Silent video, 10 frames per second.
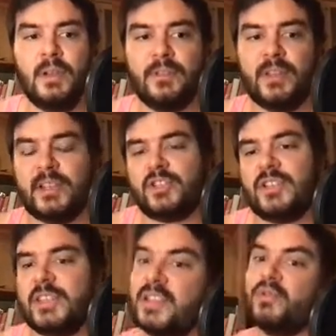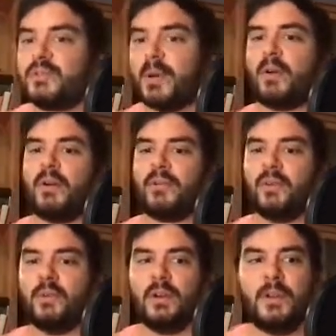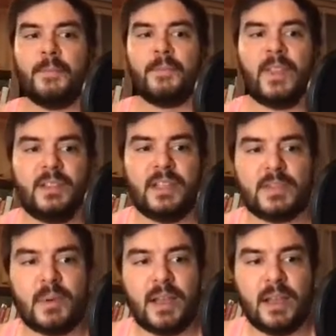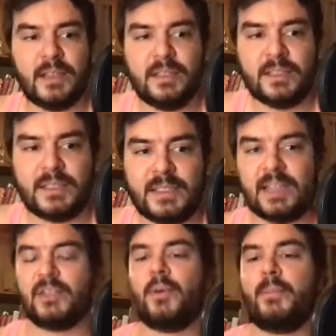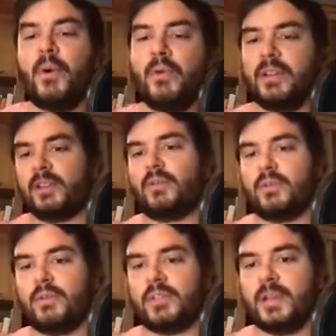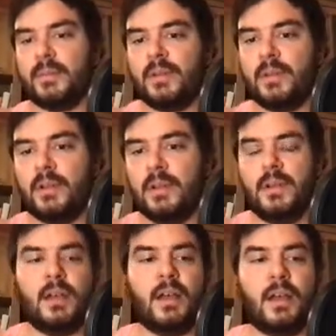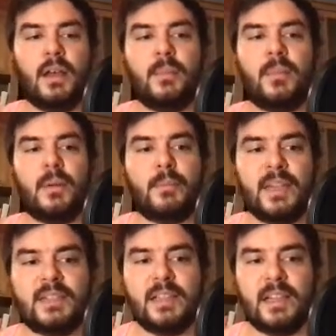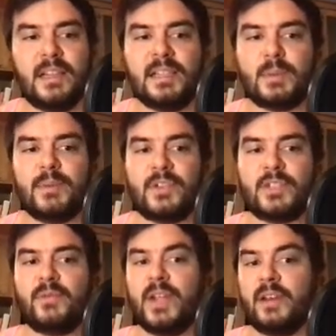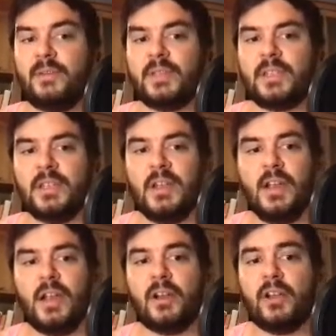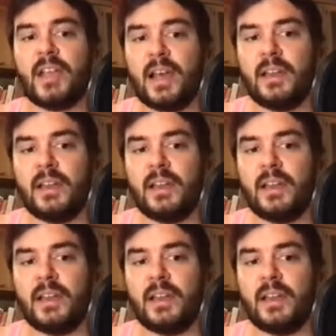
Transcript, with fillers: there's just a huge power of two and that's why this second component go goes up um, but it's still a list with just three entries and on the other